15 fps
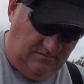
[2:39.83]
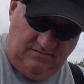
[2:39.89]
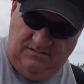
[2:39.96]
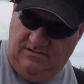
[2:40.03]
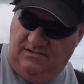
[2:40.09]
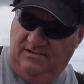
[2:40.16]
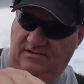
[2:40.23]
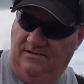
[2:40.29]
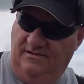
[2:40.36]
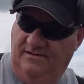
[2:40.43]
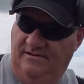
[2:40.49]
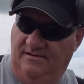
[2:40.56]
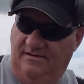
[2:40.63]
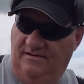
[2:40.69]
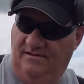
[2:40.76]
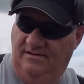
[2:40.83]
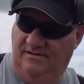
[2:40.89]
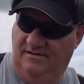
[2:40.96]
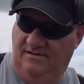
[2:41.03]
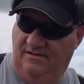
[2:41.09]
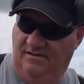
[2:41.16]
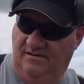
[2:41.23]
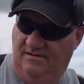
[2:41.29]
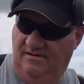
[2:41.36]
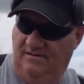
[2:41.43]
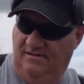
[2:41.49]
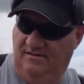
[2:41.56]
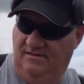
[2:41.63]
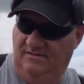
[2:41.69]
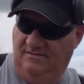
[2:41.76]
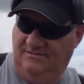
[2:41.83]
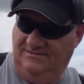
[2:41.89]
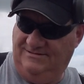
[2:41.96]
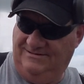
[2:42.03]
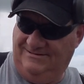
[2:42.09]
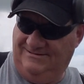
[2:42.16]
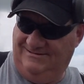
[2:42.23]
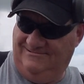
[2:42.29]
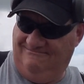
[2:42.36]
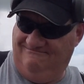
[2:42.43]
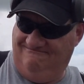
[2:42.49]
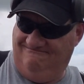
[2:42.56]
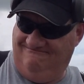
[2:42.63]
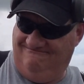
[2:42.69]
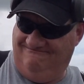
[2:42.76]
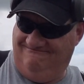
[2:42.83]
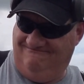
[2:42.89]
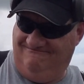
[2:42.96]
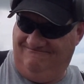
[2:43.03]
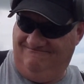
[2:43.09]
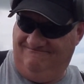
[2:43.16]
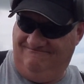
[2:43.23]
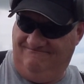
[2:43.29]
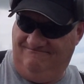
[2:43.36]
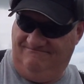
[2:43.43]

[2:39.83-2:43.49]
(silence)